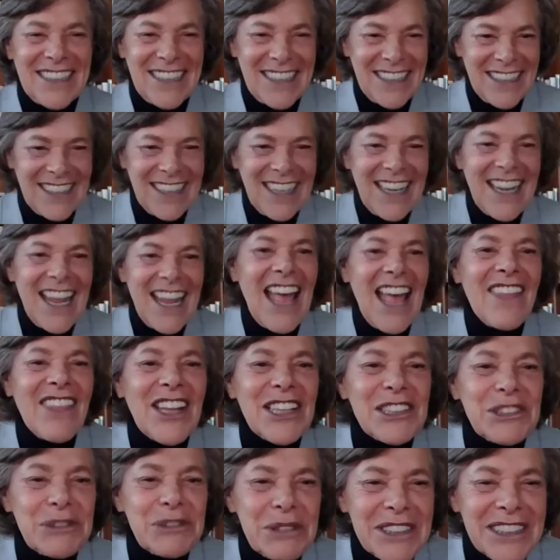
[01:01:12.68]
This. And
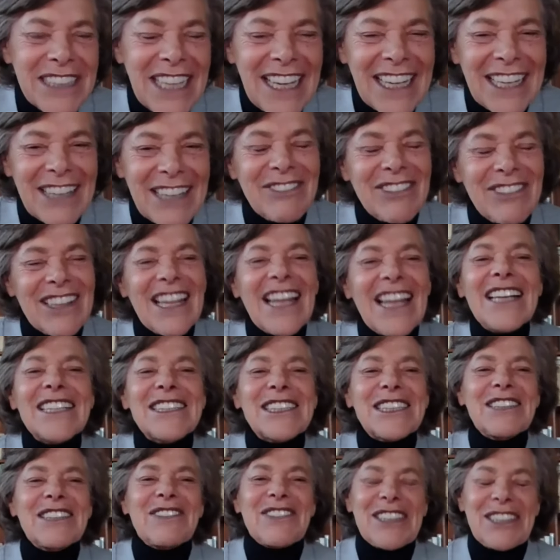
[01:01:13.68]
this was like a
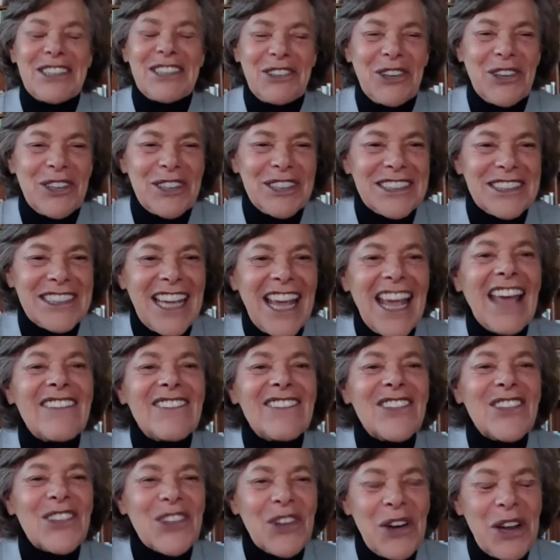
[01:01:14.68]
philosophy course. I
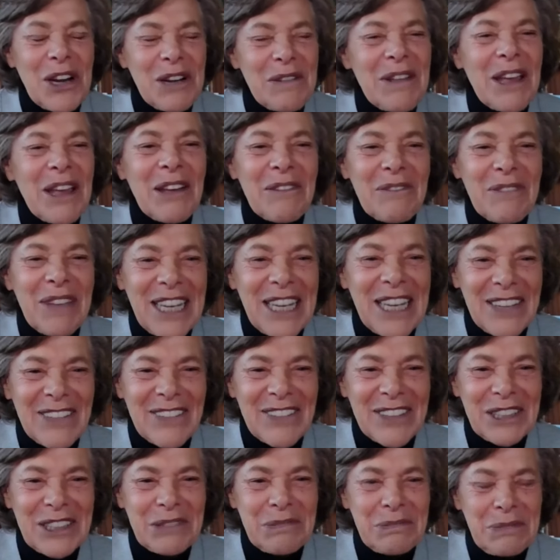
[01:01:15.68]
hadn't thought about many of
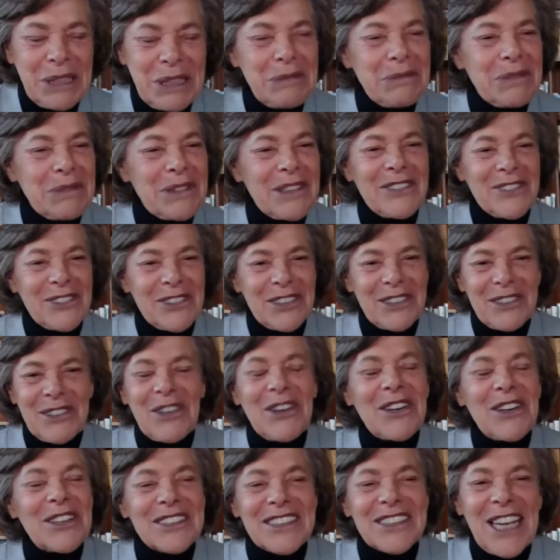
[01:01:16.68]
these people for a
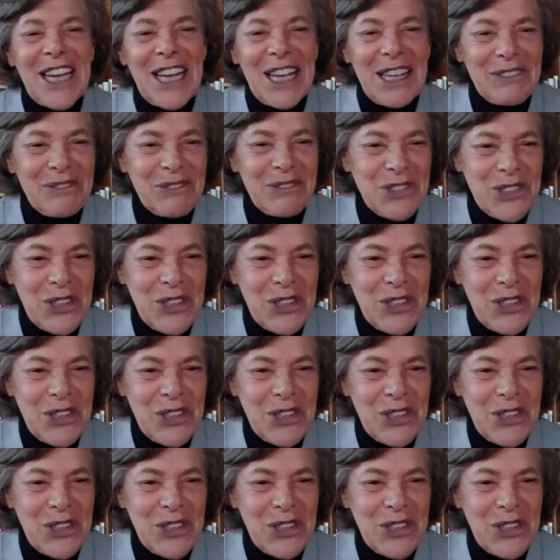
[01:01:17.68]
long time.